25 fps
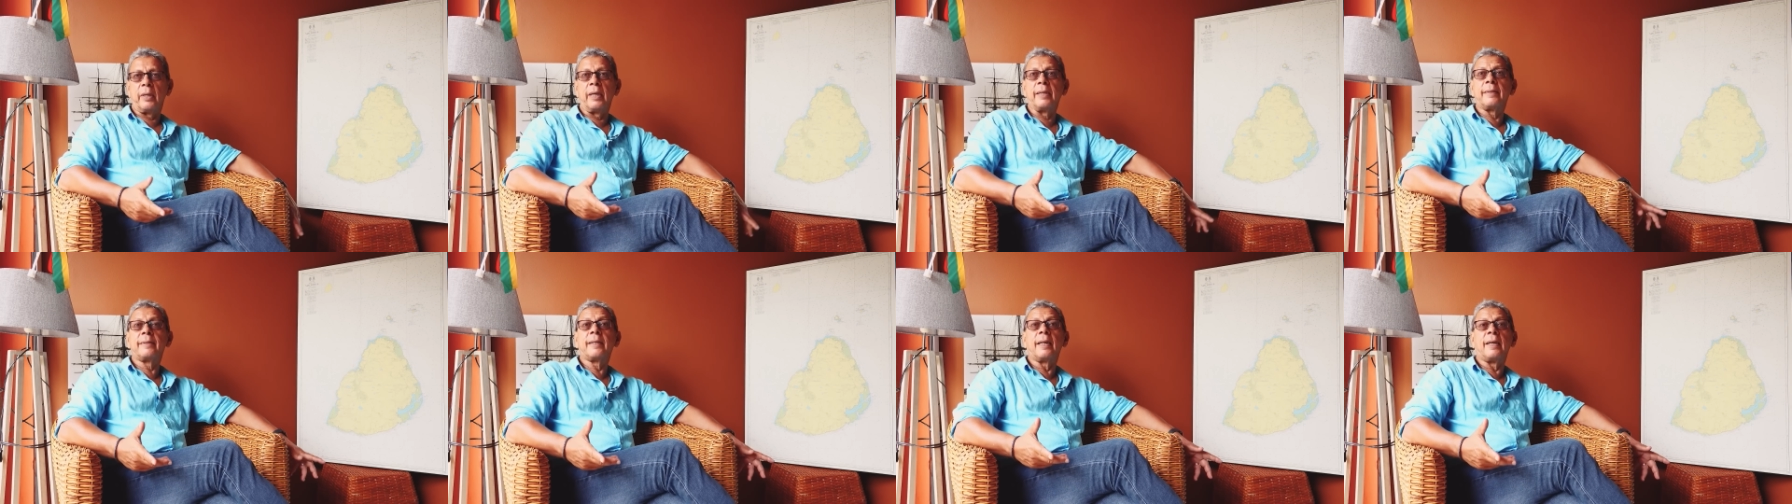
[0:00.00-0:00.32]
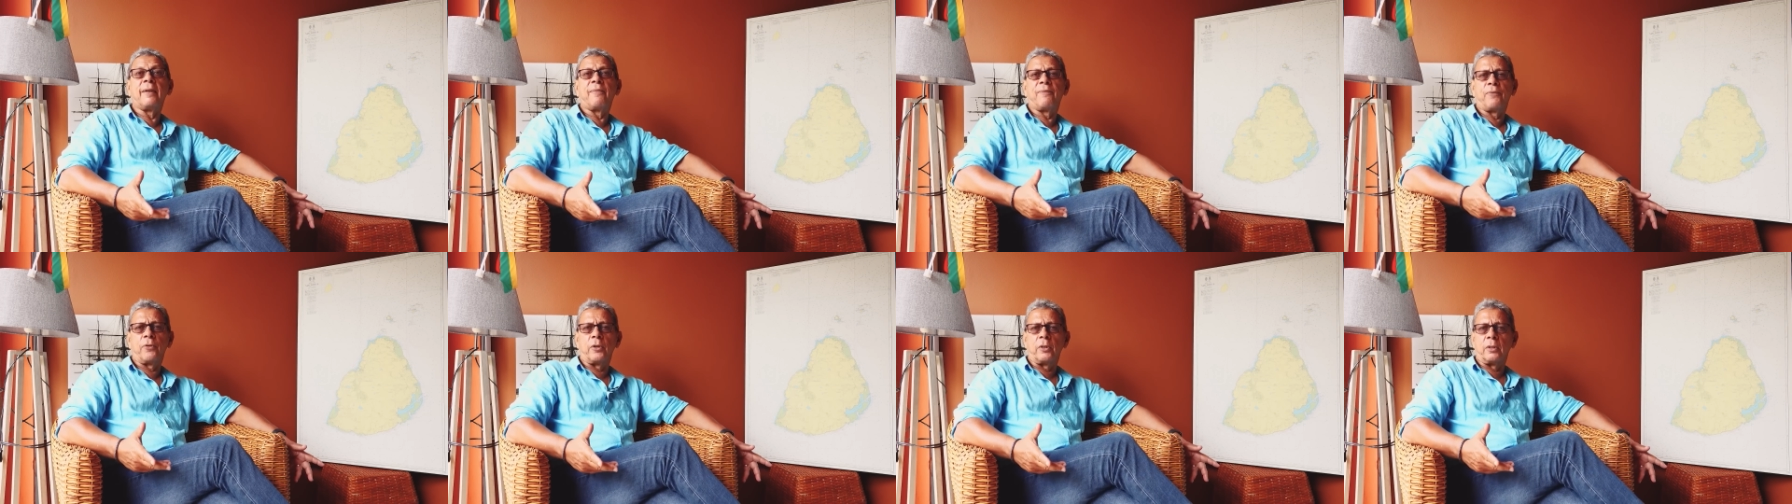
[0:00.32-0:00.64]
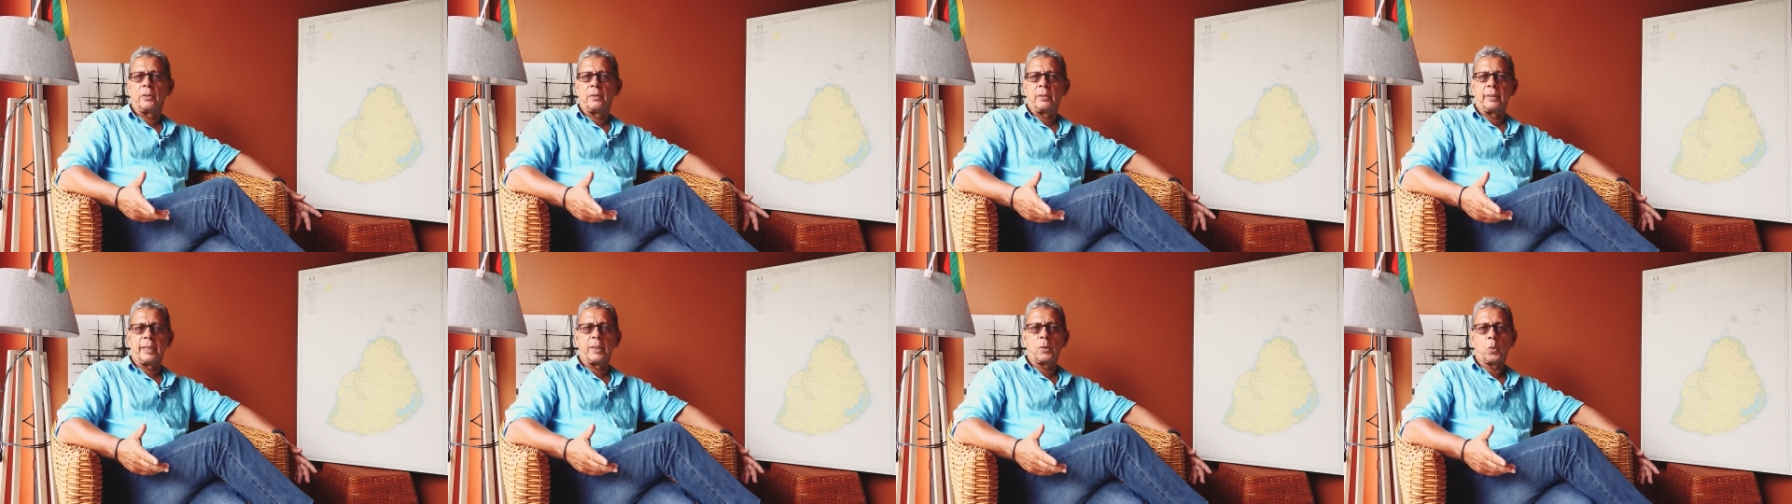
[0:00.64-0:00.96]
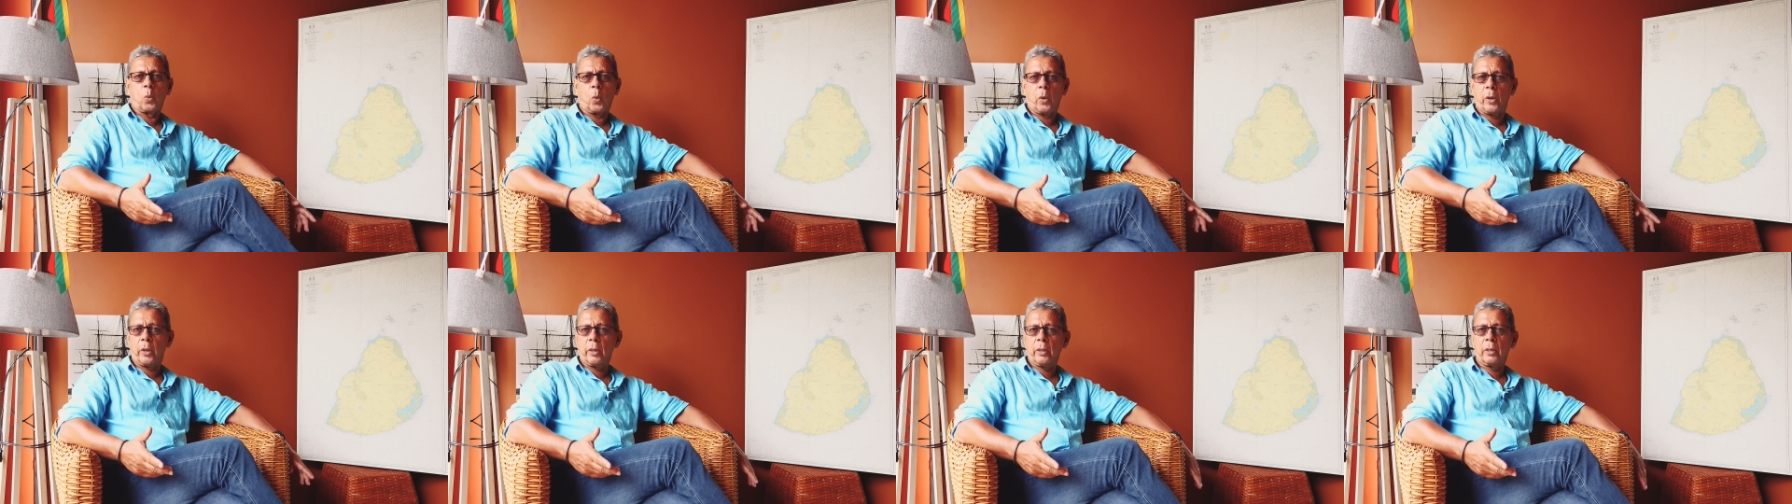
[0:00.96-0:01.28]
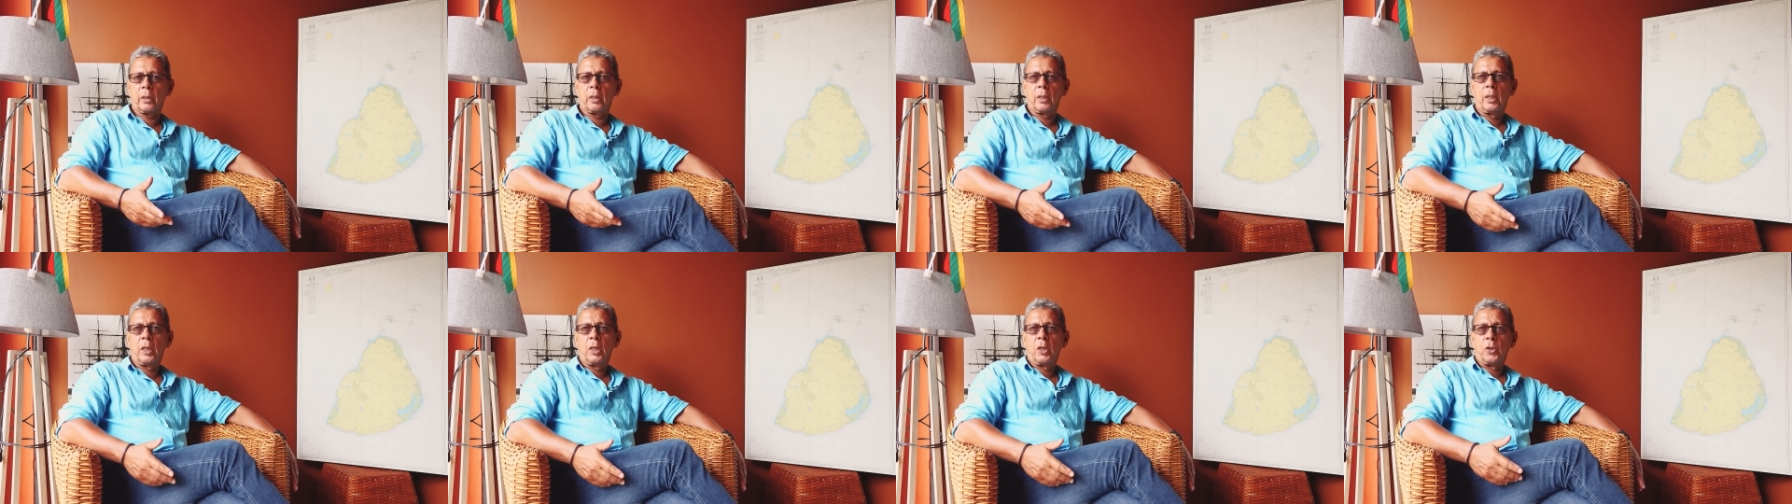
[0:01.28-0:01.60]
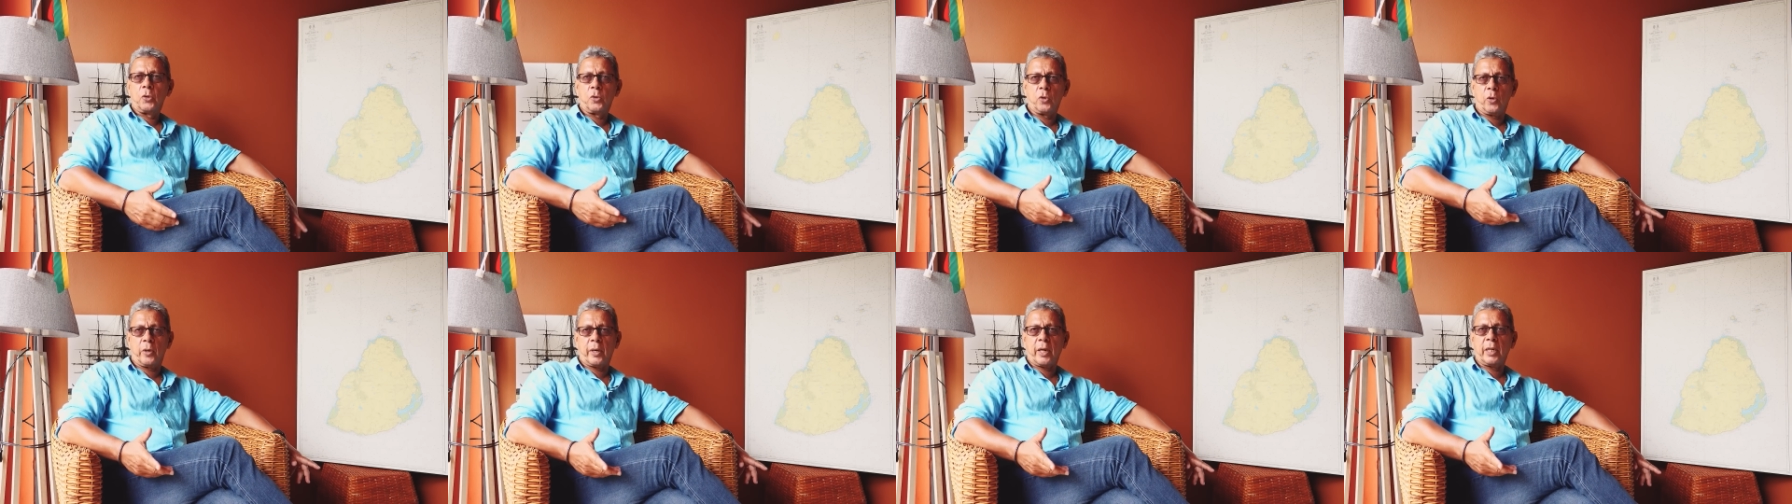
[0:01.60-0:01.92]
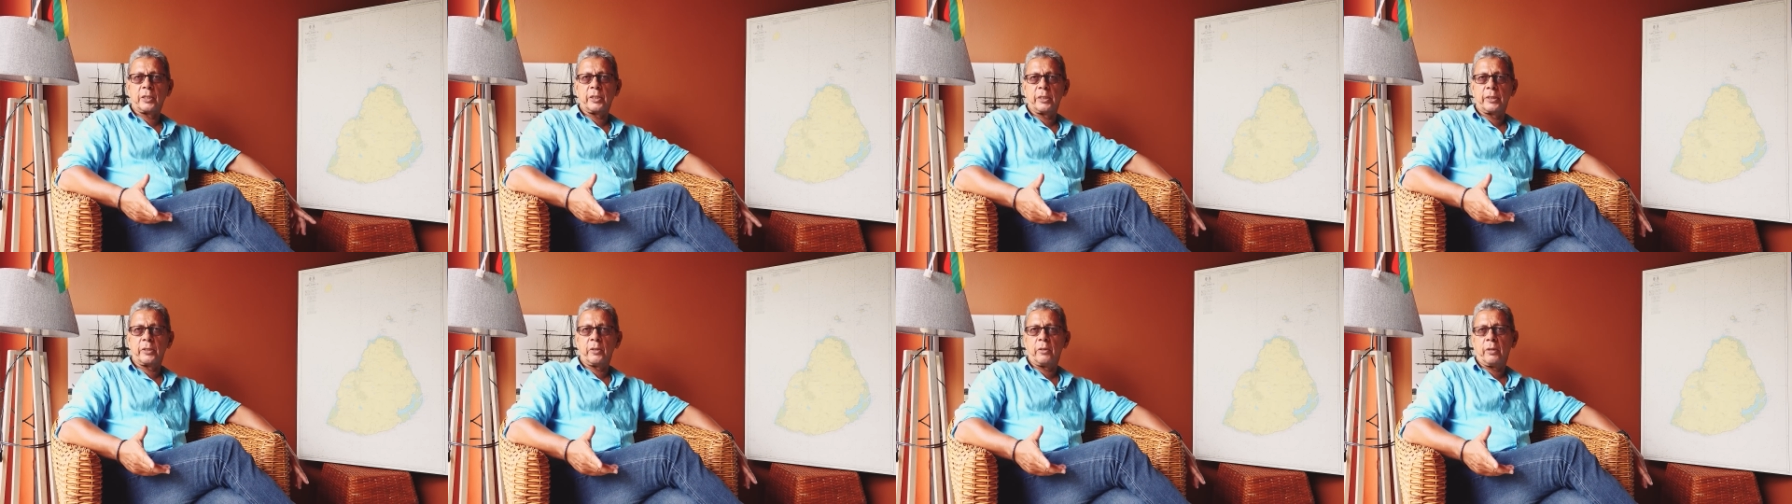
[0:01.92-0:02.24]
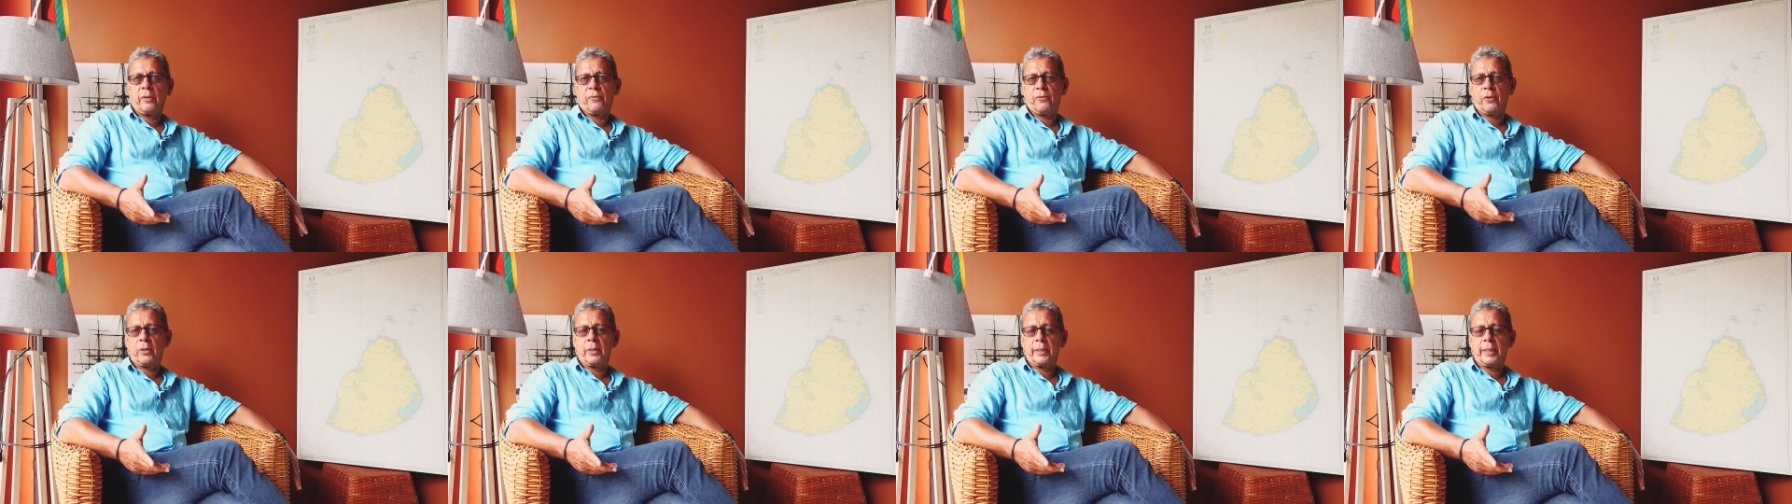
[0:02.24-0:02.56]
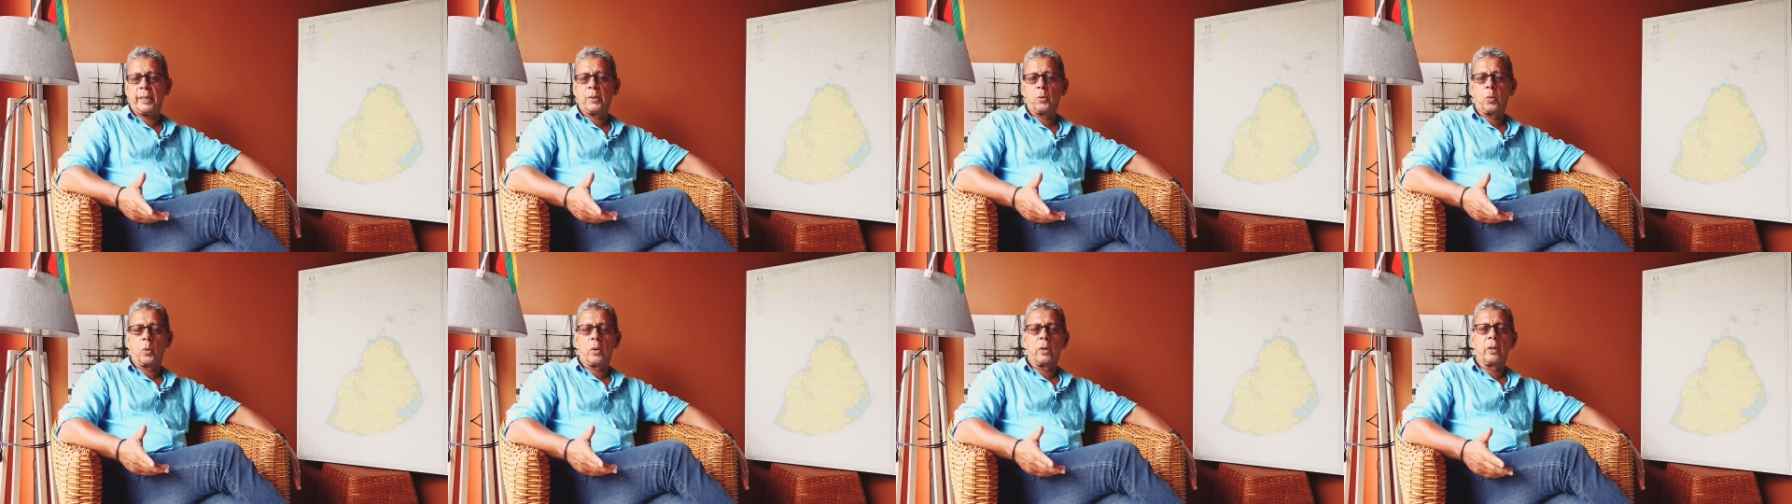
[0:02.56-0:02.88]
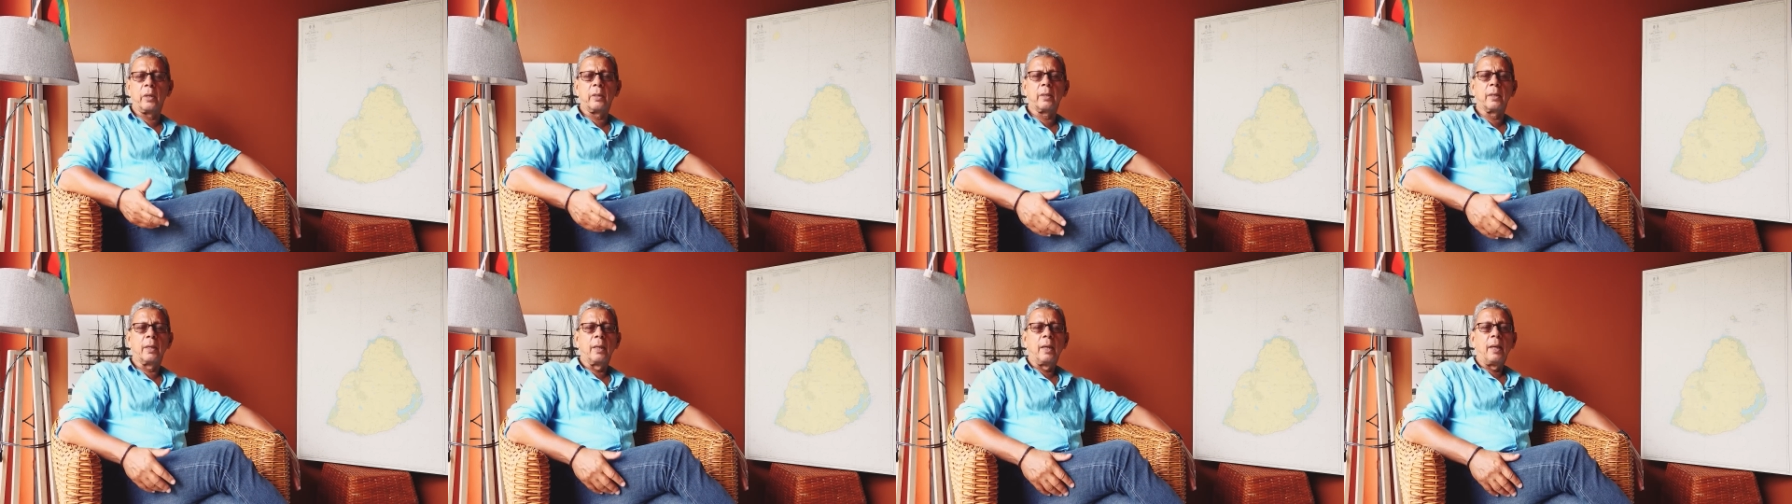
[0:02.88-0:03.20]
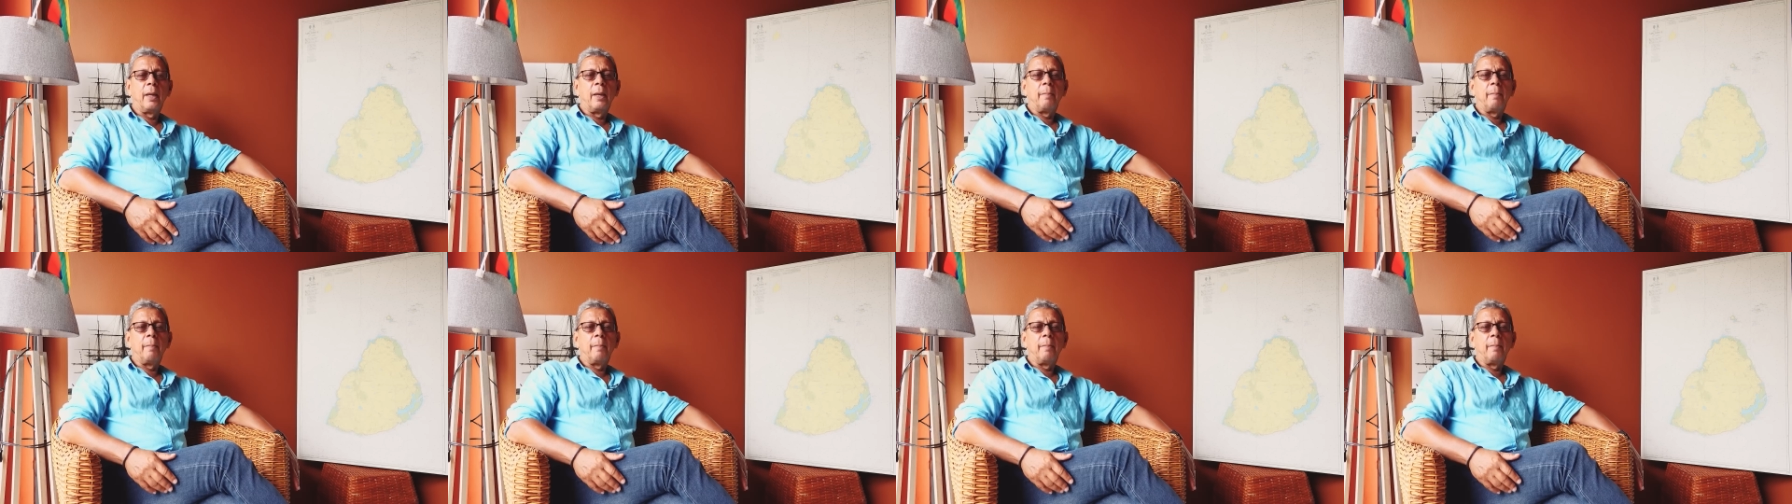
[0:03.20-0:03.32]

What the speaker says: a telephone network, to catch a telephone network,